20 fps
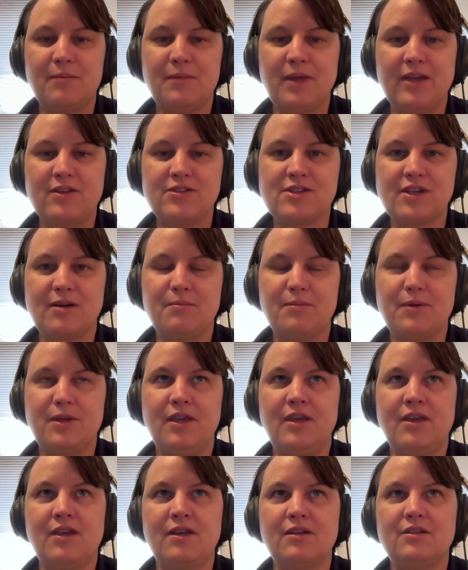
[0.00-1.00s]
ends up
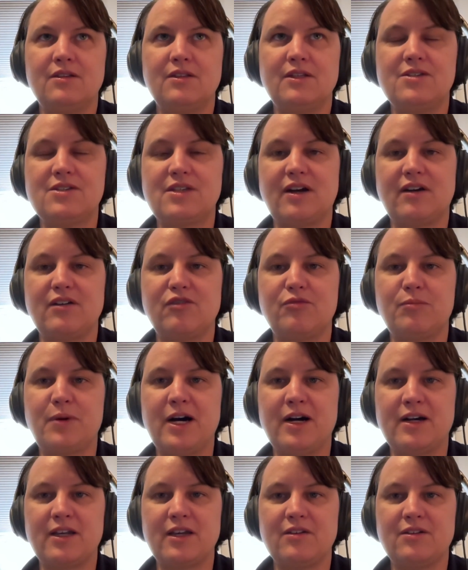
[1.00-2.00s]
being least out of
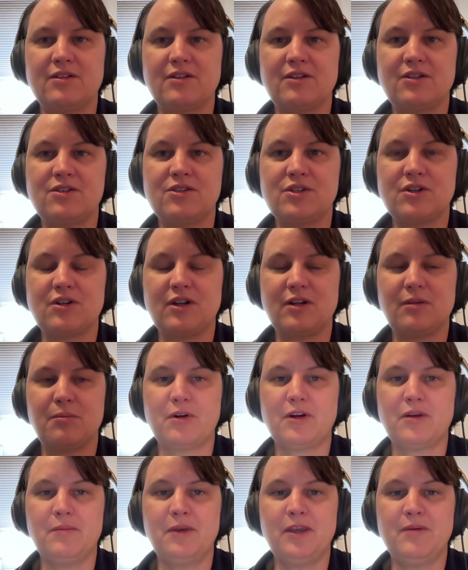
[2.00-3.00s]
pocket considering
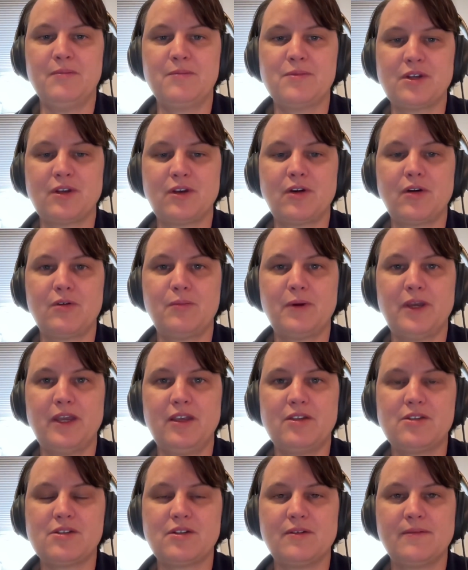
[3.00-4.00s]
premiums and
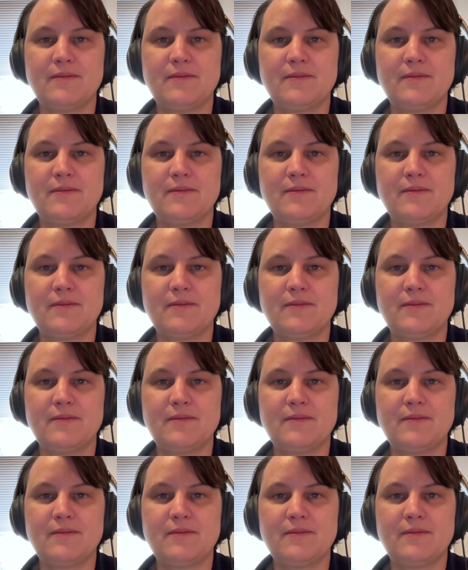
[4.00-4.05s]
copays.